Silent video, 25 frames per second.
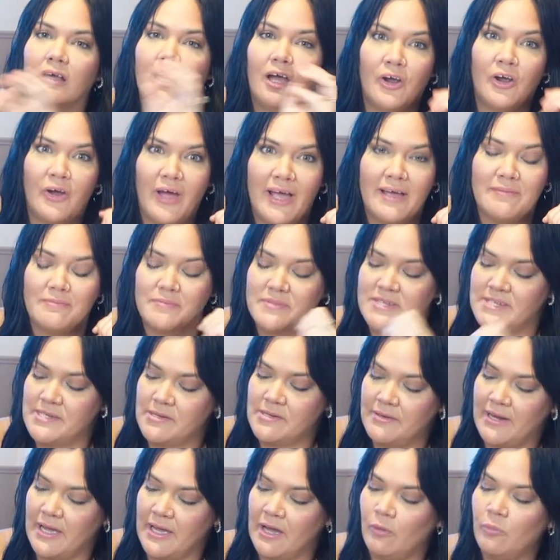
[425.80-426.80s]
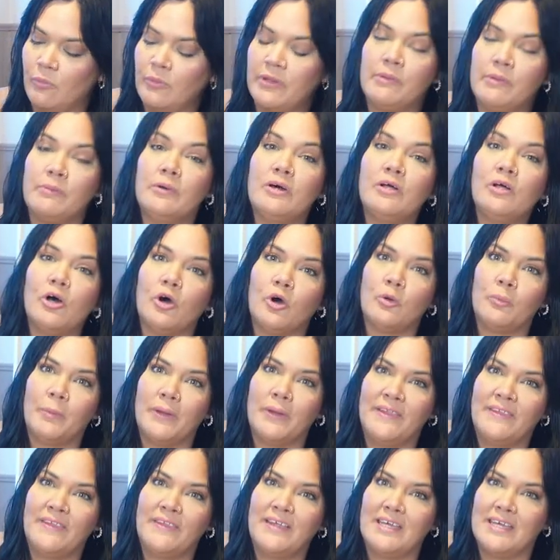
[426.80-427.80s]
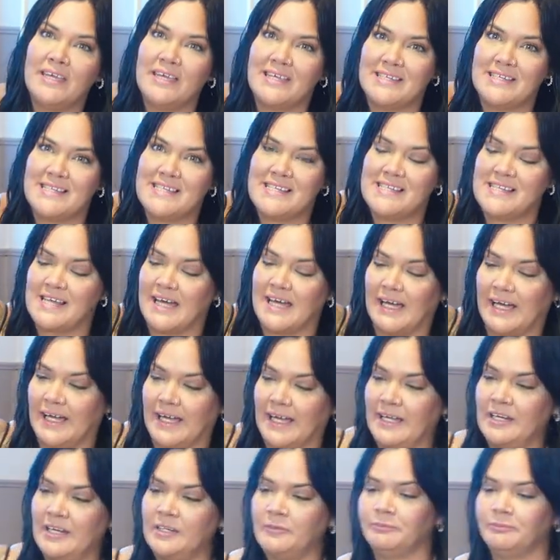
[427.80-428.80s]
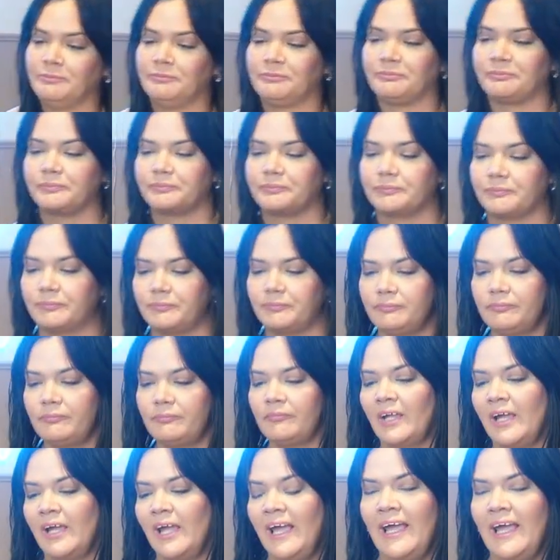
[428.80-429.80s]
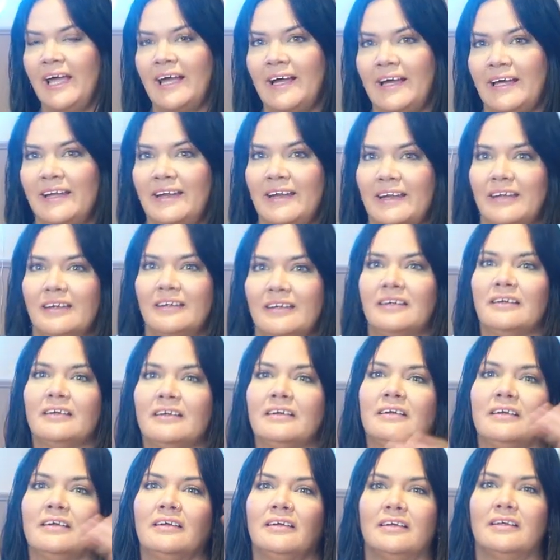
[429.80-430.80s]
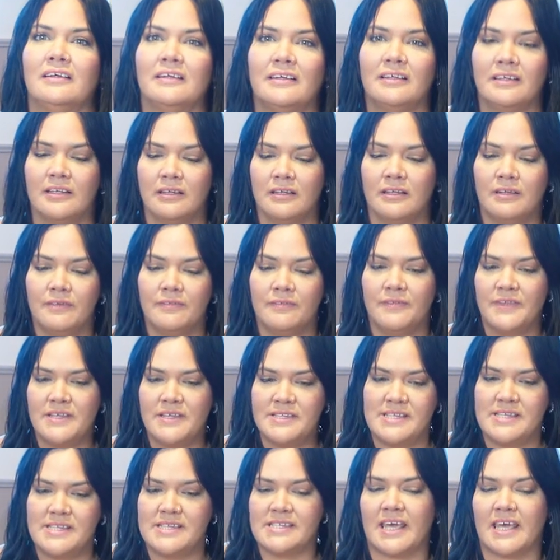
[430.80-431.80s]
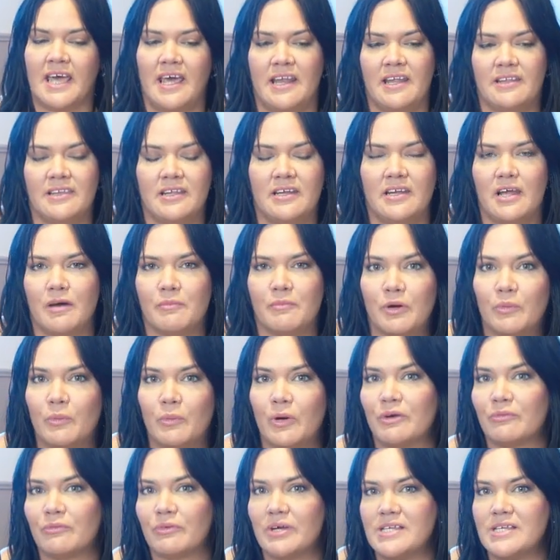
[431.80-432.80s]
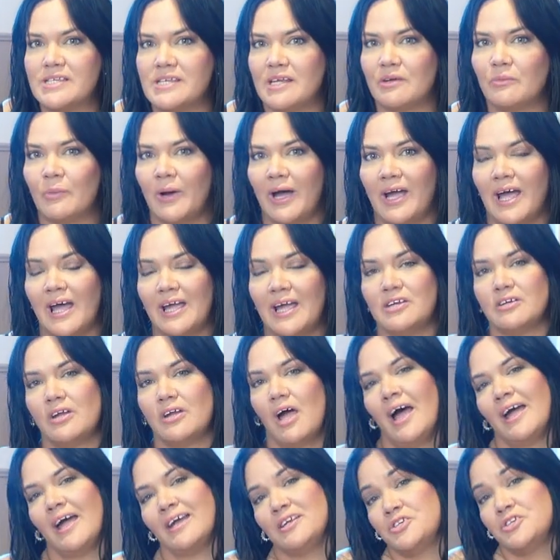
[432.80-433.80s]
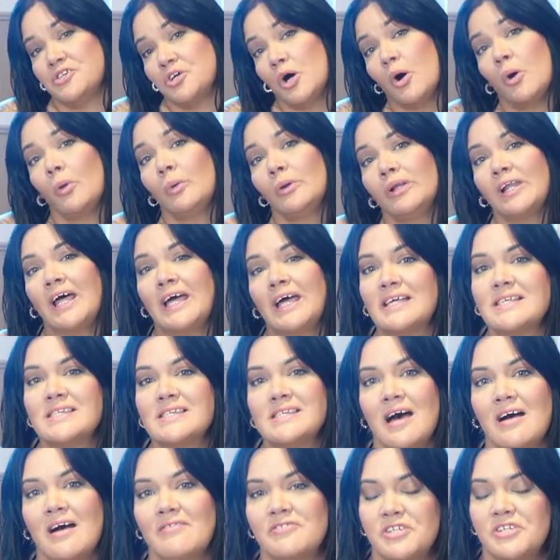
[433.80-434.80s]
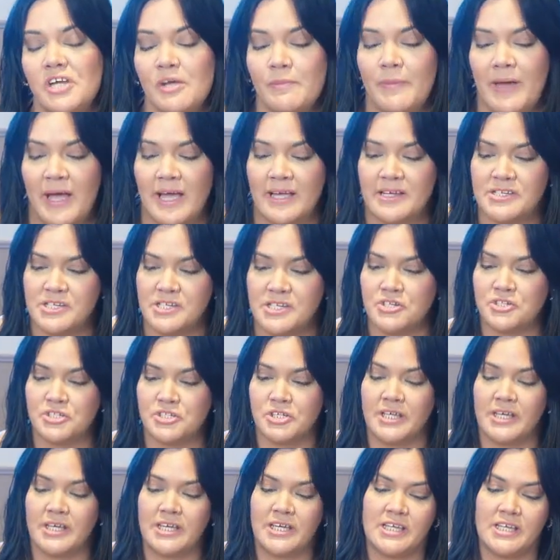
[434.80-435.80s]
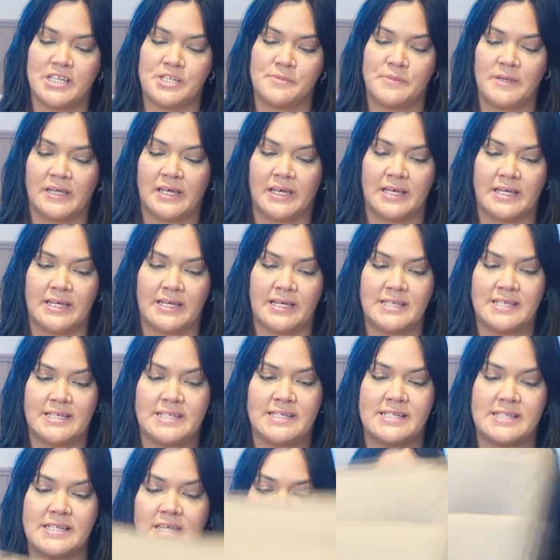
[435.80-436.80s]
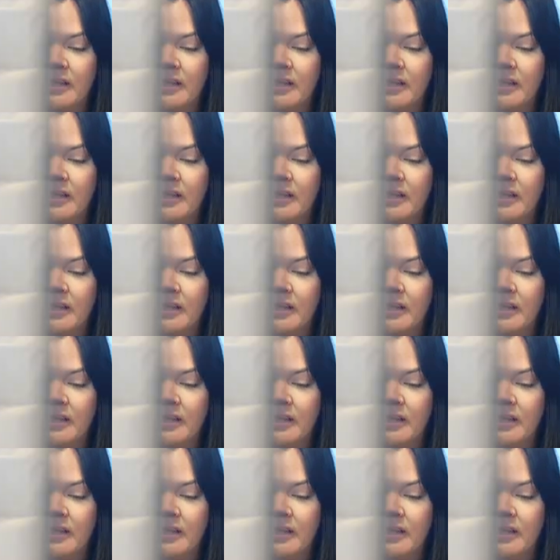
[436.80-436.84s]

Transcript: Okay, so now we will open the inside. And this is kind of the number one reason why I, I don't like soft shell bags usually is because